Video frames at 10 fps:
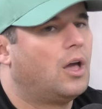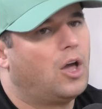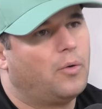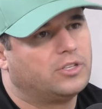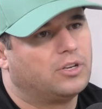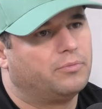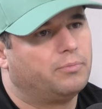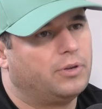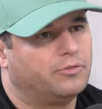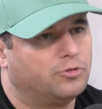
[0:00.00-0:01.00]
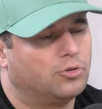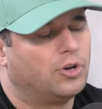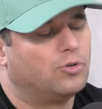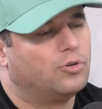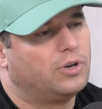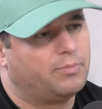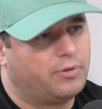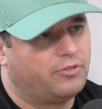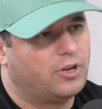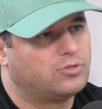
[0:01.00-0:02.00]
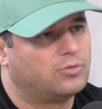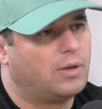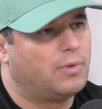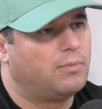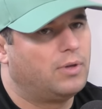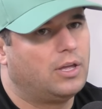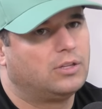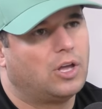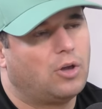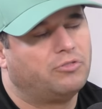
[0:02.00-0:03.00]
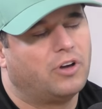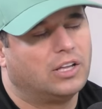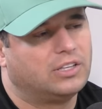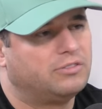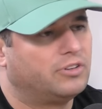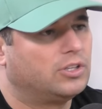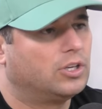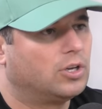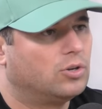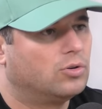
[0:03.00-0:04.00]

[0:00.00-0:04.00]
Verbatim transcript: How has it been four and zero in the professional MMA? How far do you think you can